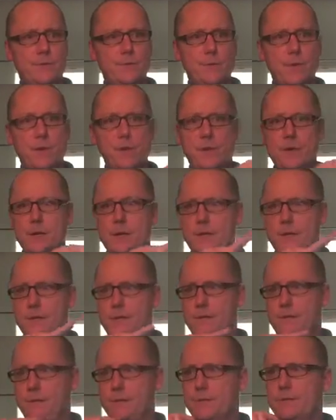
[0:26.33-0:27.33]

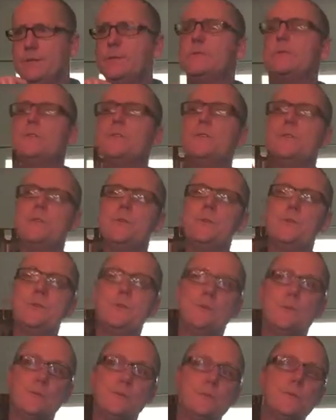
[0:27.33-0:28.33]
1, 2,
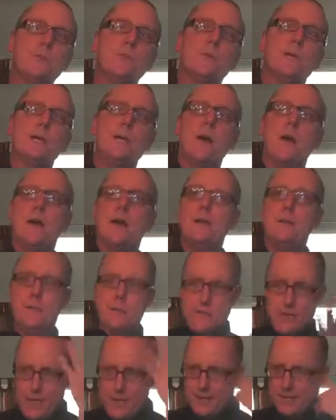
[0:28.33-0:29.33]
3. All right,
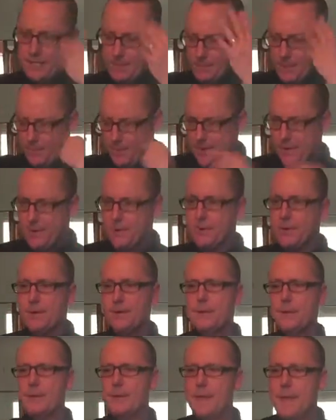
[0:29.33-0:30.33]
you guys come up here.
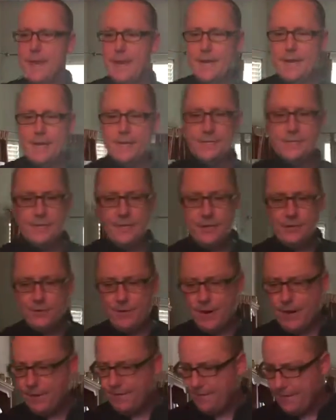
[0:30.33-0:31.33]
I got seats
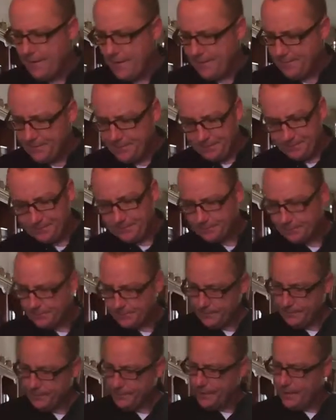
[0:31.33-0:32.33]
right up front.
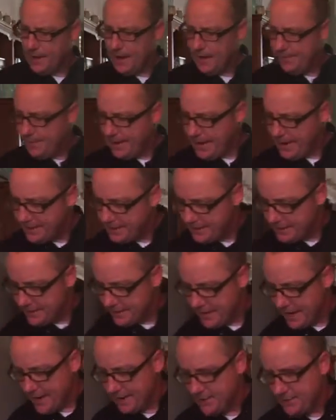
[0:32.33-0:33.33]
I'll pass
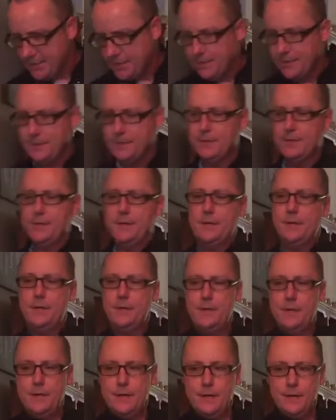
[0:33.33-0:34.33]
these out to you.
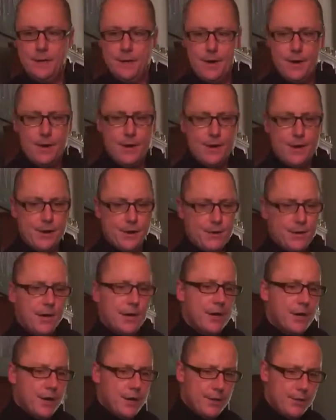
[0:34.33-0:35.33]
Here are your
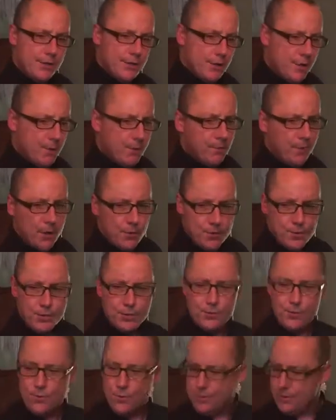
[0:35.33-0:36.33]
color
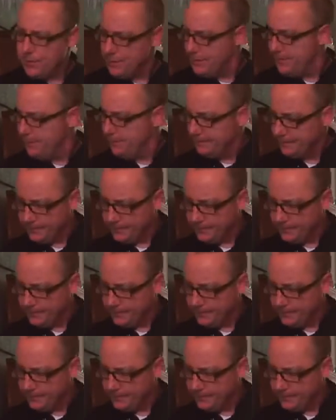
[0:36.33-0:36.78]
brochures,